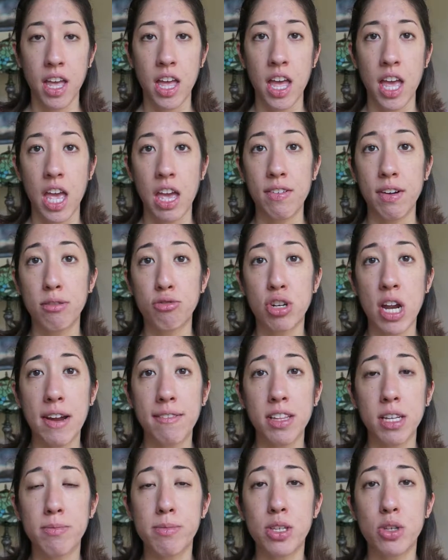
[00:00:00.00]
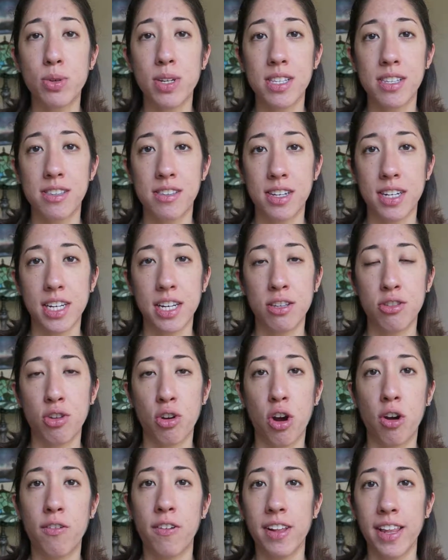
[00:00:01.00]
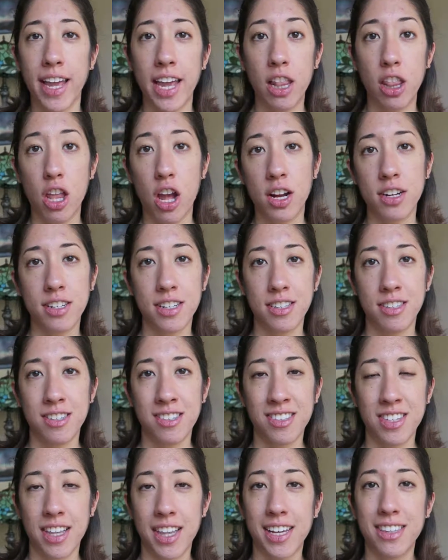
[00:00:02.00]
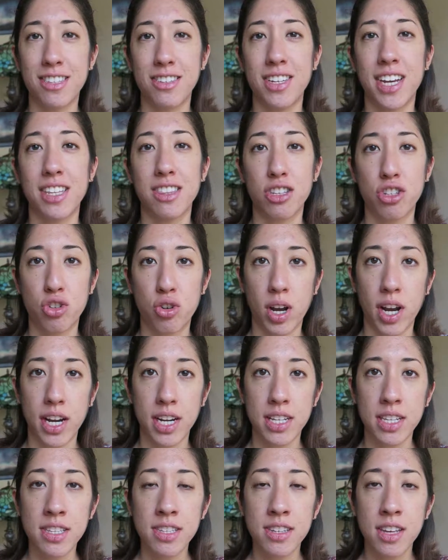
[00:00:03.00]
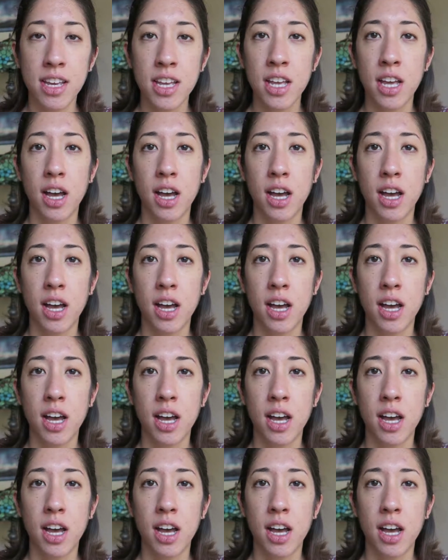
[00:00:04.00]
If I'm traveling between cities or overland long distance, I like to take the trains.